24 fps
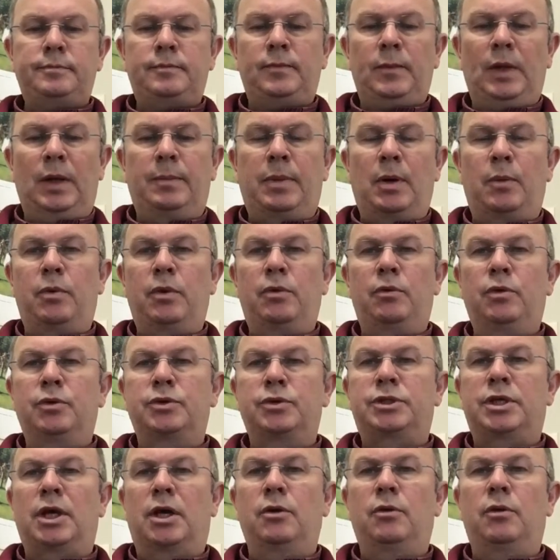But we're
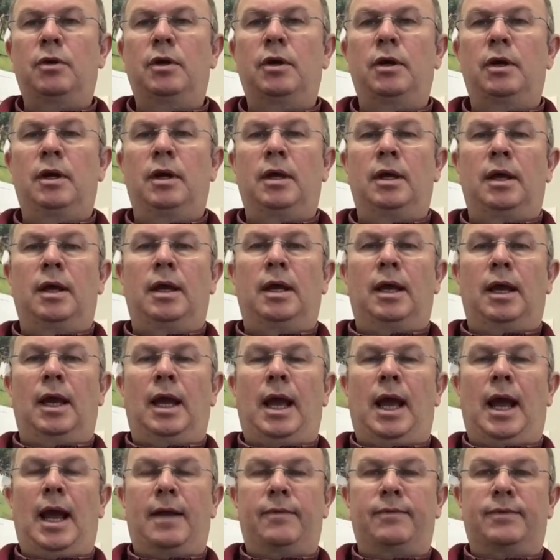also
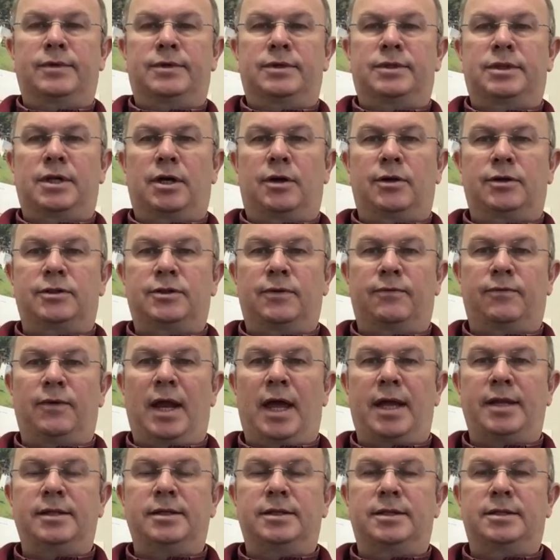at the start of
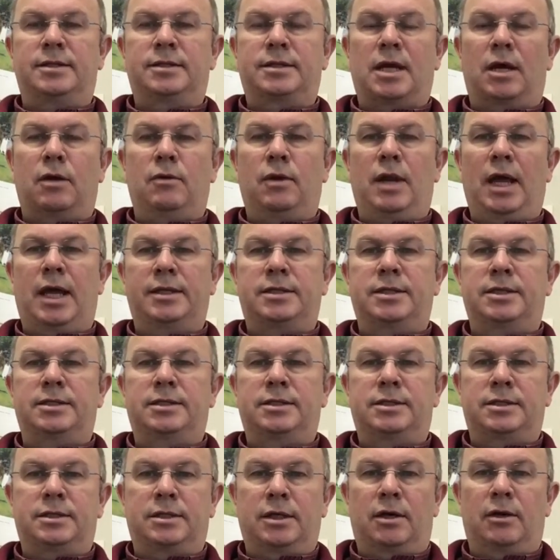Lent, so let us
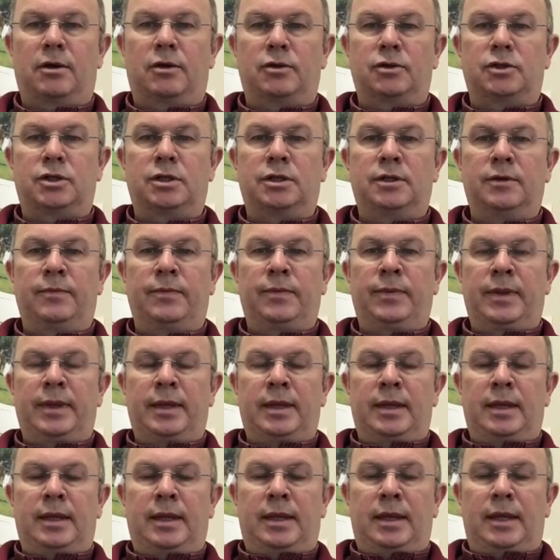start
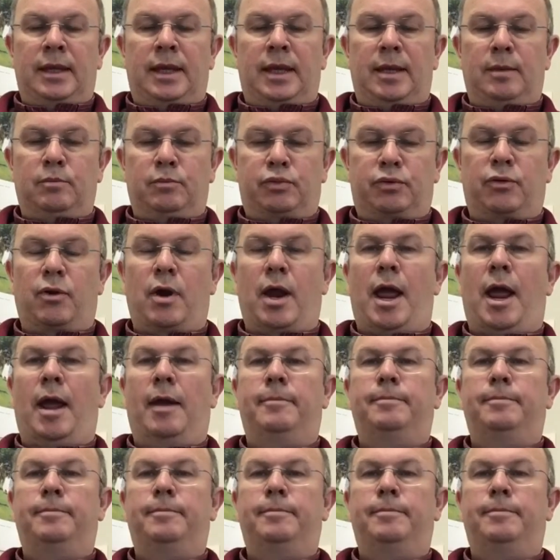in prayer.